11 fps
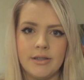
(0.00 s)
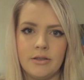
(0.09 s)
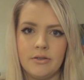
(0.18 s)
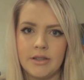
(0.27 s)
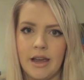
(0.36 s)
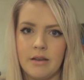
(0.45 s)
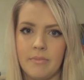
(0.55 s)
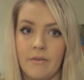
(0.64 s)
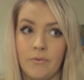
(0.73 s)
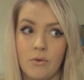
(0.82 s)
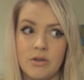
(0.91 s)
So I lost count
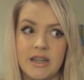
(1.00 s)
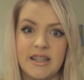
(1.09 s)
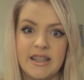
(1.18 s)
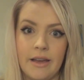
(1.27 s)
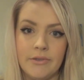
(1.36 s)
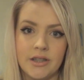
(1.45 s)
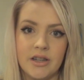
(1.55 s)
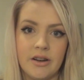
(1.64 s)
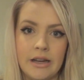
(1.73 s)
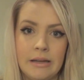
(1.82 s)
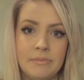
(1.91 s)
about 47
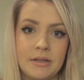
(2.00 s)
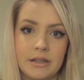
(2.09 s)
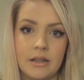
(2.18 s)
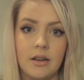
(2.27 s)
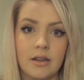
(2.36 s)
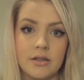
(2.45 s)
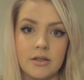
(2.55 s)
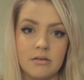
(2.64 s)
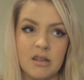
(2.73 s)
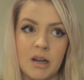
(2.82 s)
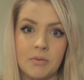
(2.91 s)
times in the
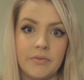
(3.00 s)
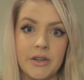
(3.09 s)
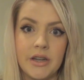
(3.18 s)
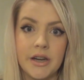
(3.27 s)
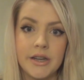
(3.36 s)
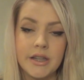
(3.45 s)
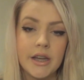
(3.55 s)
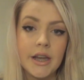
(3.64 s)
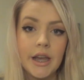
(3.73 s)
last couple of videos.